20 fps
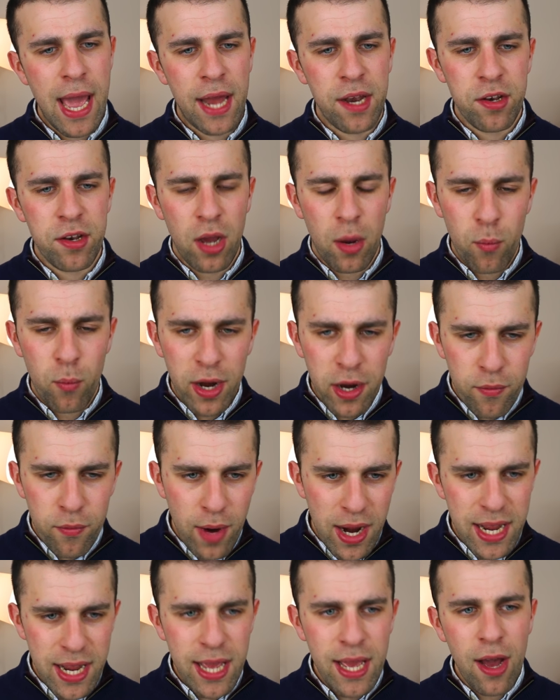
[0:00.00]
and when I
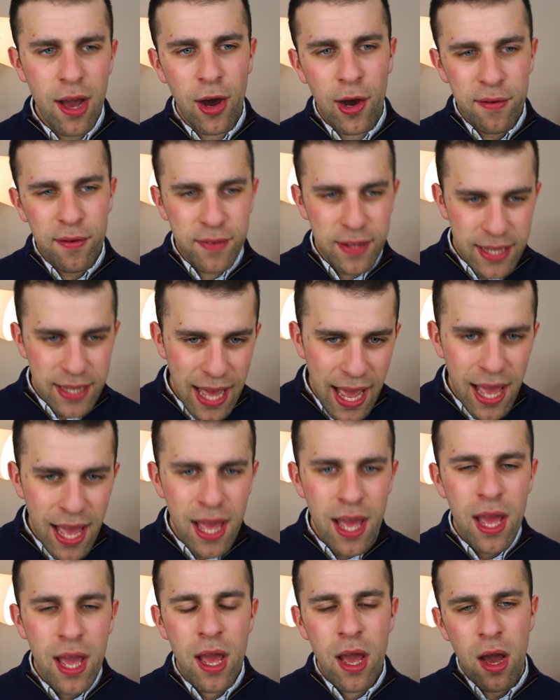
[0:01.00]
read it after that,
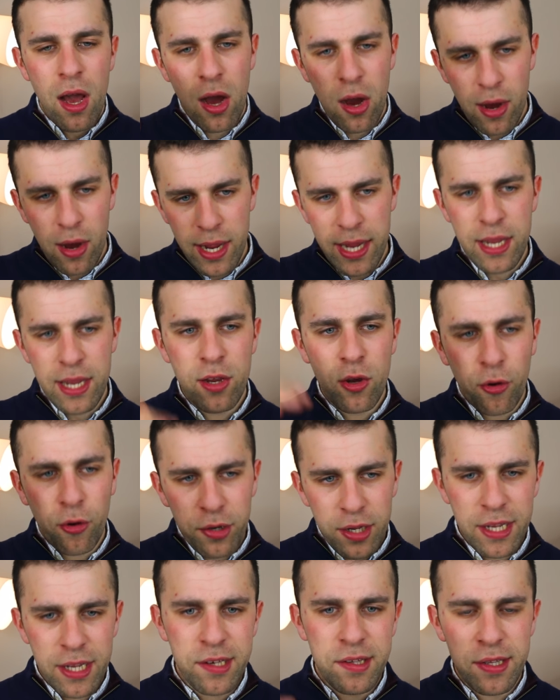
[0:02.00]
I
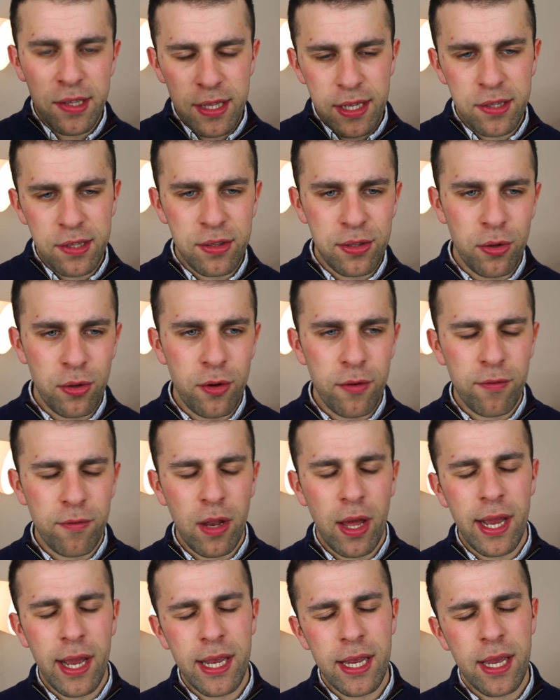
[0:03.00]
got into this sort of
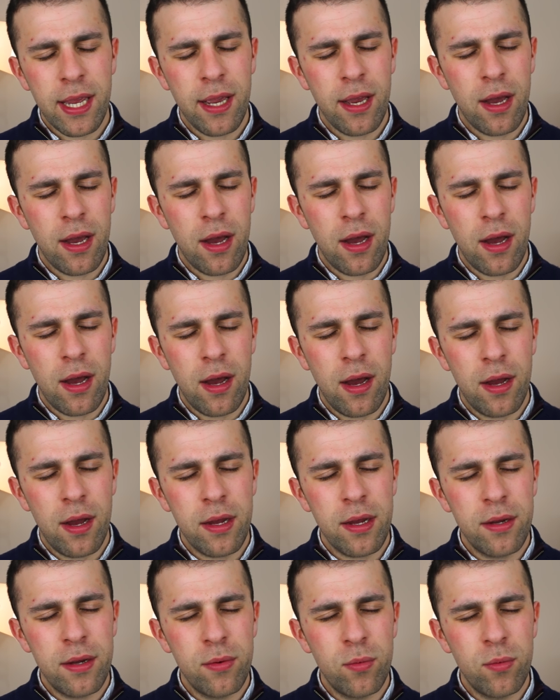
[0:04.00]
like, uh,